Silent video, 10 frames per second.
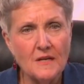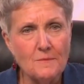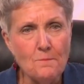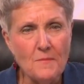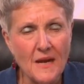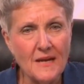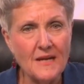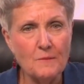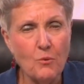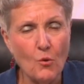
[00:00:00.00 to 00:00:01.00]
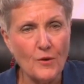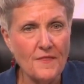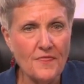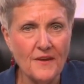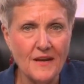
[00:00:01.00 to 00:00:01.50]
many
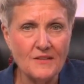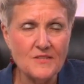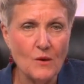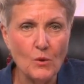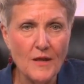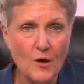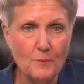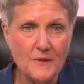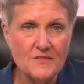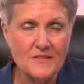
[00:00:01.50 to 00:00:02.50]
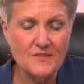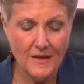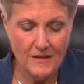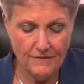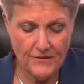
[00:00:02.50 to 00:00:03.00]
important things that will help us as
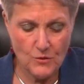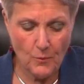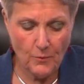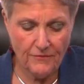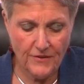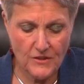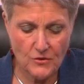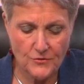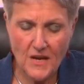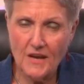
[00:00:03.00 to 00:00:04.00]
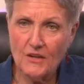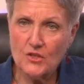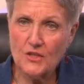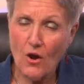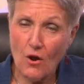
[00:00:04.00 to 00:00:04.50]
individual professionals.
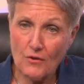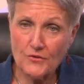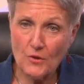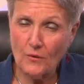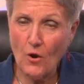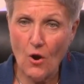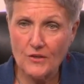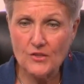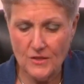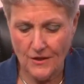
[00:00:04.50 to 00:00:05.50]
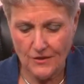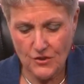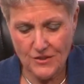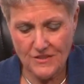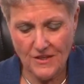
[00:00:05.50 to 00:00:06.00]
She also cautioned us.
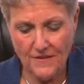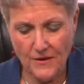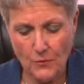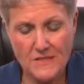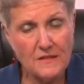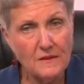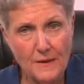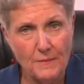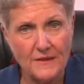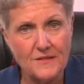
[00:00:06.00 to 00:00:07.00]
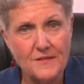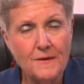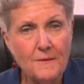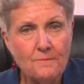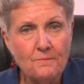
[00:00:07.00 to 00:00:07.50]
She said there is a limit.
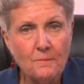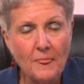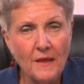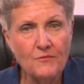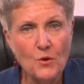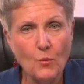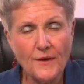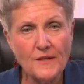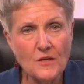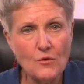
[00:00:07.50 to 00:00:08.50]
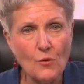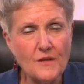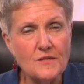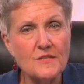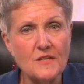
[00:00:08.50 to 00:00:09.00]
If you work in an
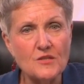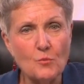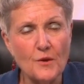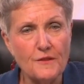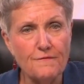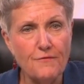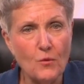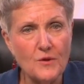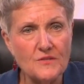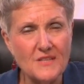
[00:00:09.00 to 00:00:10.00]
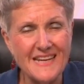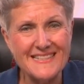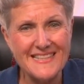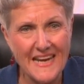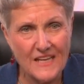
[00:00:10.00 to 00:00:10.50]
organization where the focus
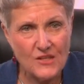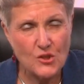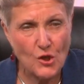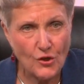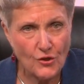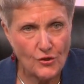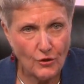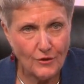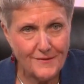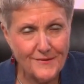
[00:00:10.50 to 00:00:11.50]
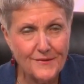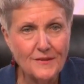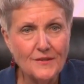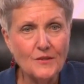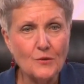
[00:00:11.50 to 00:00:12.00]
is internal
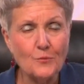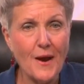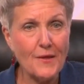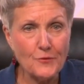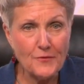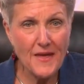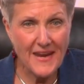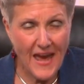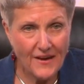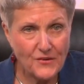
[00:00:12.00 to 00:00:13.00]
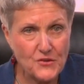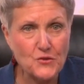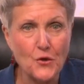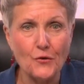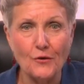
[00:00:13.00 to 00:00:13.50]
rather than
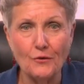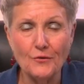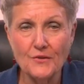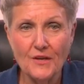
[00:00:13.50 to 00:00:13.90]
external,